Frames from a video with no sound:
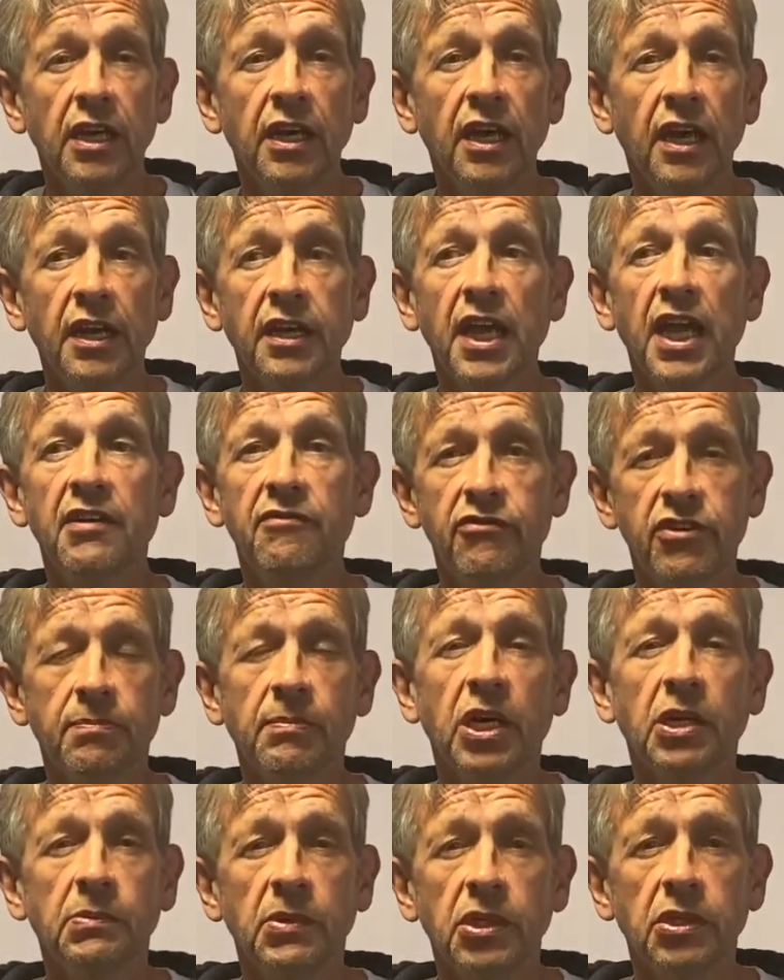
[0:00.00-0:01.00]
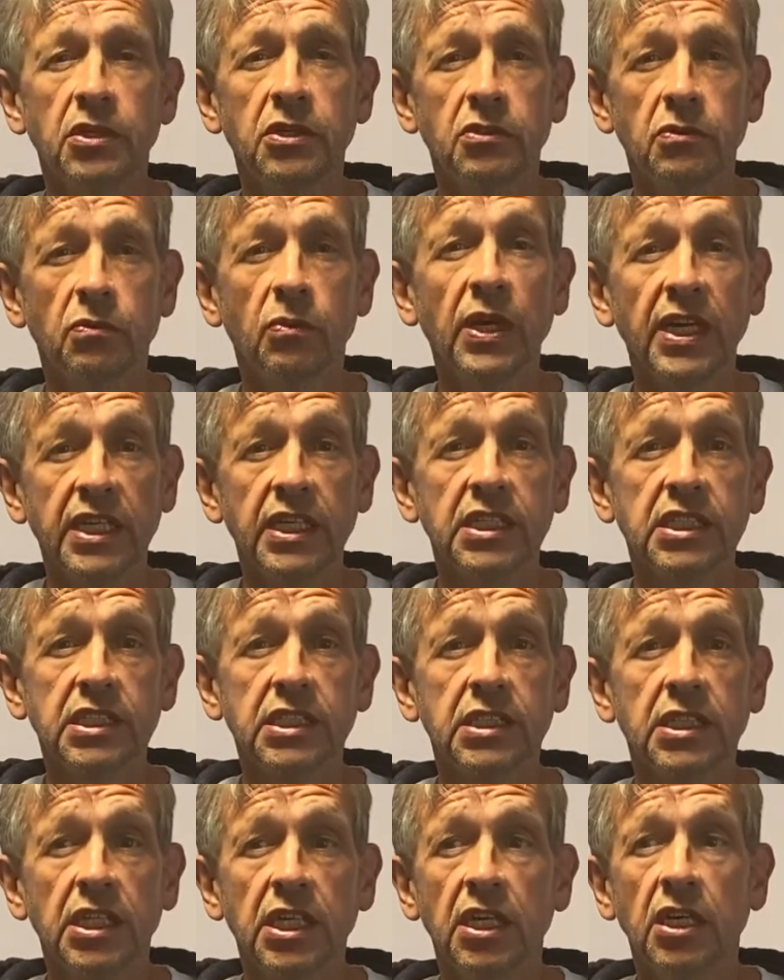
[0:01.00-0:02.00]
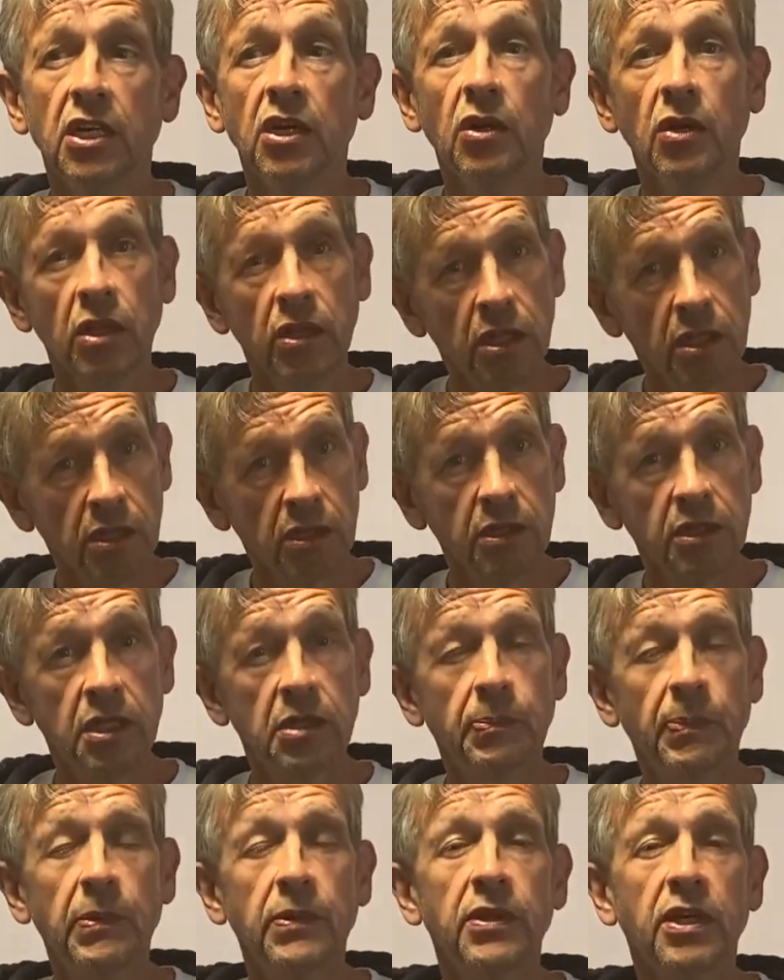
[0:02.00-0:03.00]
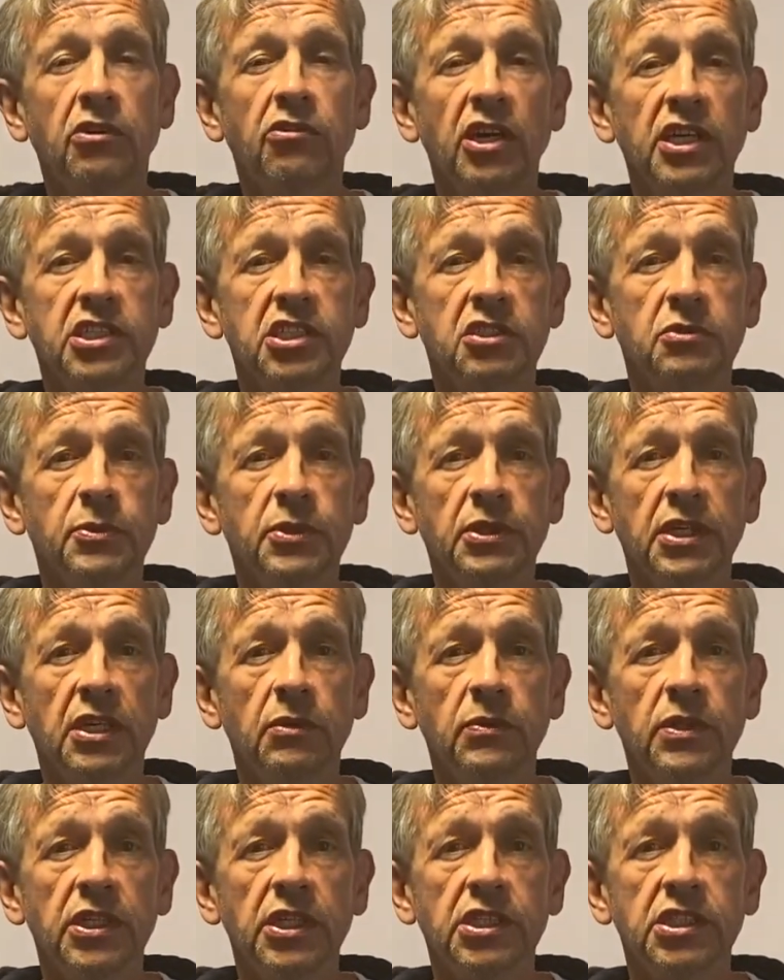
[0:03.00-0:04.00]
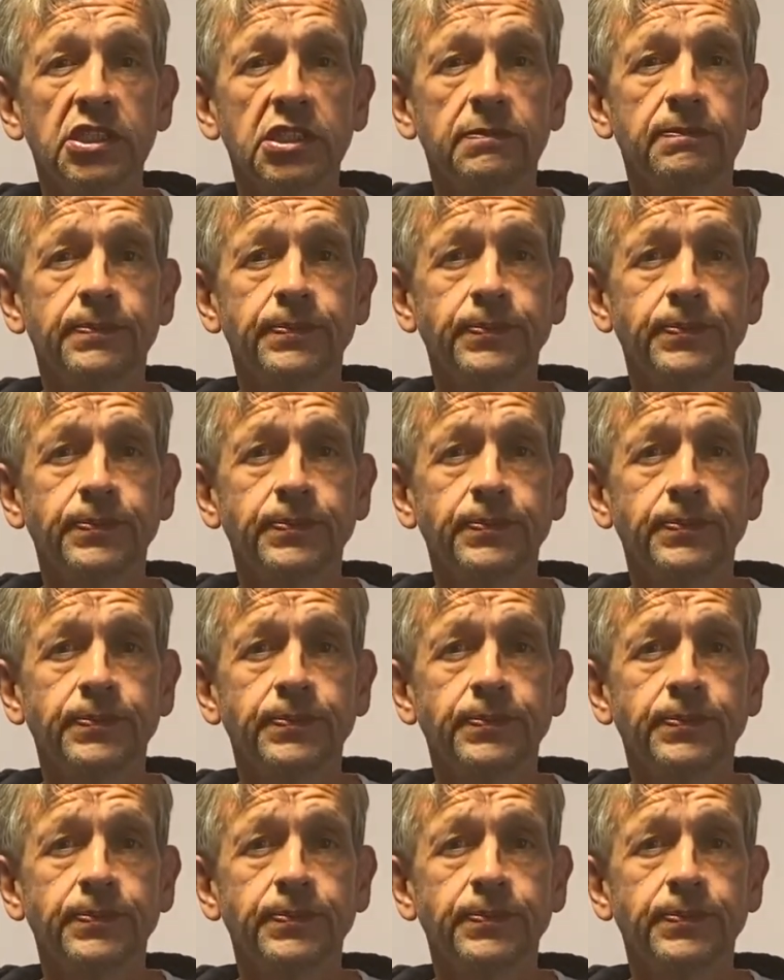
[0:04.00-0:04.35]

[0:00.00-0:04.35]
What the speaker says: and every moment that you waste, the crisis will get worse.